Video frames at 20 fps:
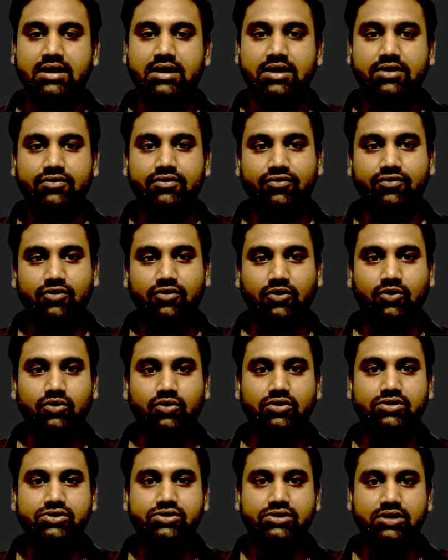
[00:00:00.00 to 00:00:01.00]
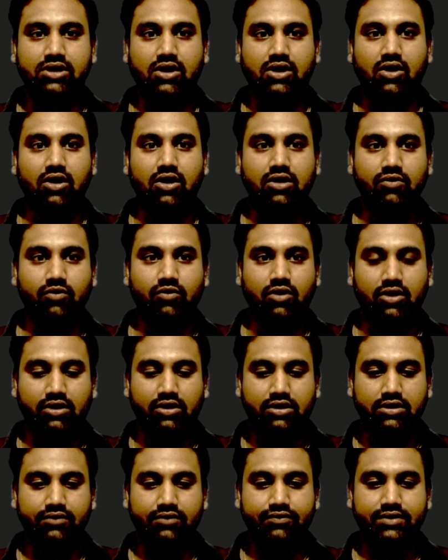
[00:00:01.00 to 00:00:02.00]
Floats on
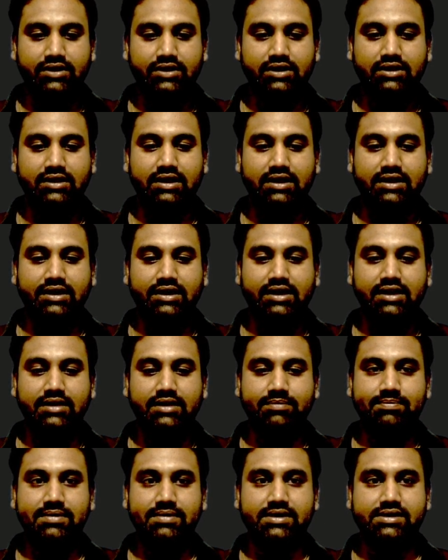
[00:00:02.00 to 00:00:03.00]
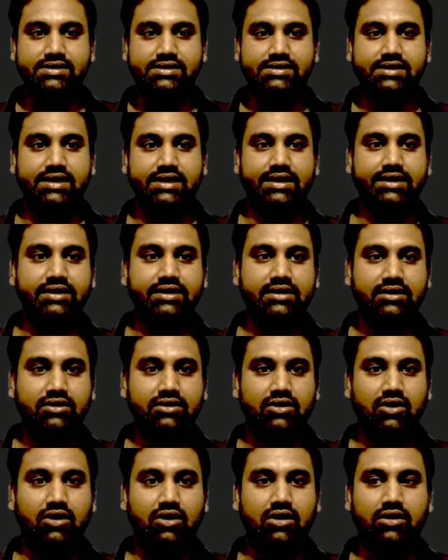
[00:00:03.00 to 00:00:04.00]
water with the 30%
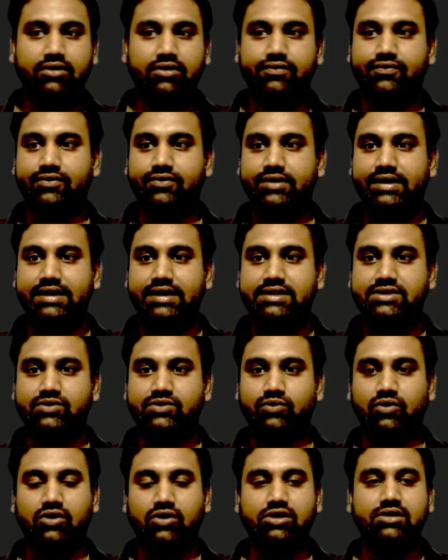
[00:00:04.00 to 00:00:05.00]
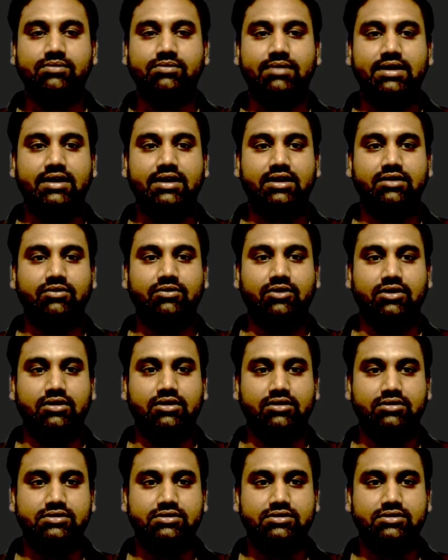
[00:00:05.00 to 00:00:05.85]
of its volume under the water.